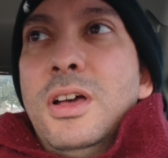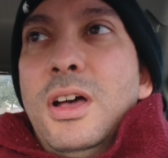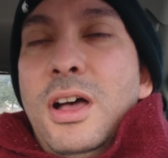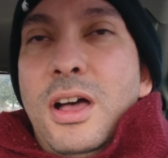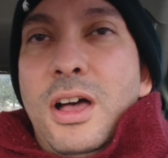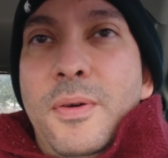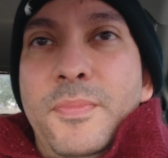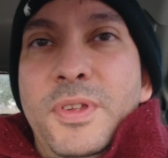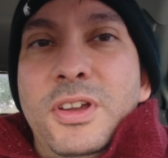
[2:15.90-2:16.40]
Uh,
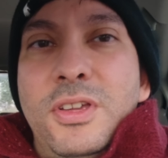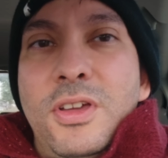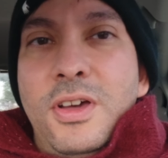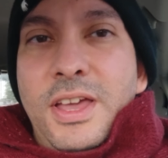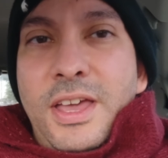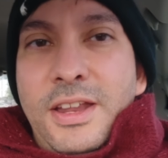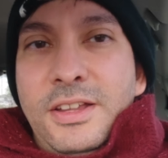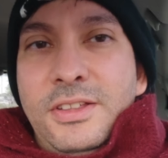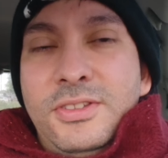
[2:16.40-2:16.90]
I'm going to go
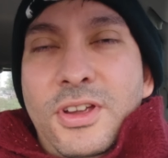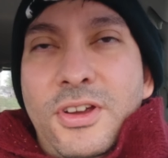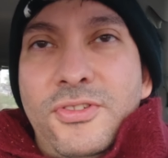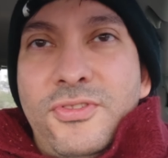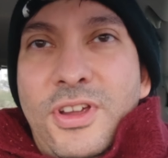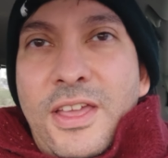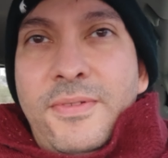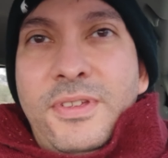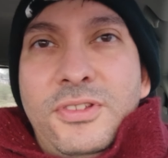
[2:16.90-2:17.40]
ahead and start
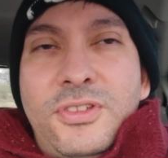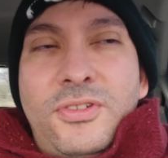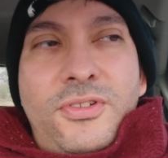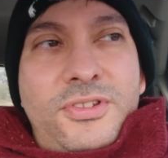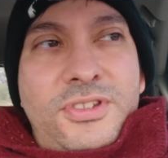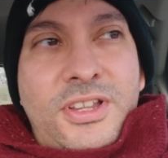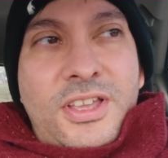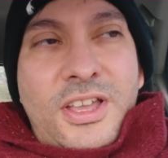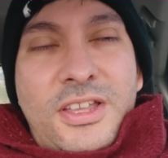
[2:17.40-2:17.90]
driving
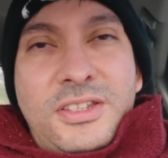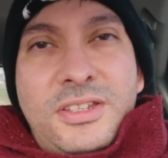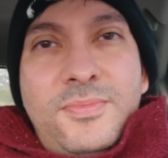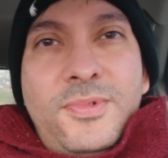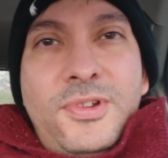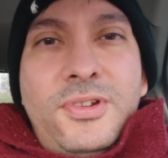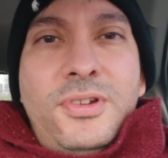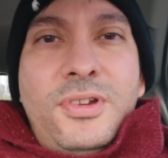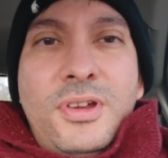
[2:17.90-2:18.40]
towards the
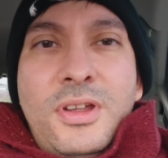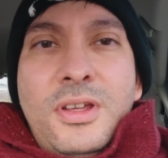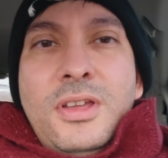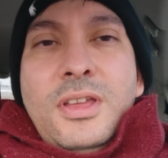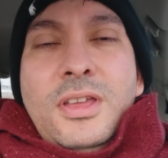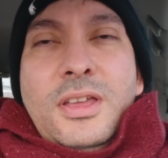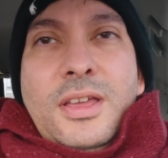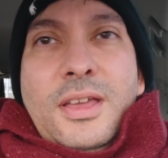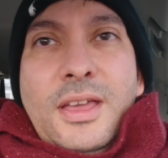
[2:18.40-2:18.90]
customer.
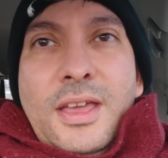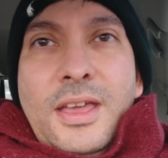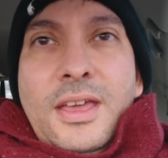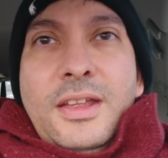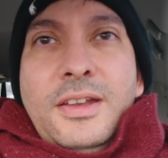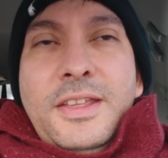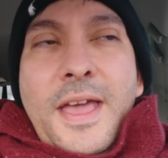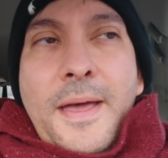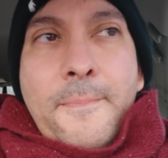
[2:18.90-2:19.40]

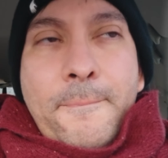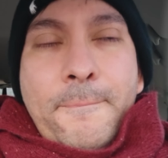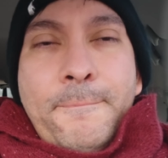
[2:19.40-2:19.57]
And yeah.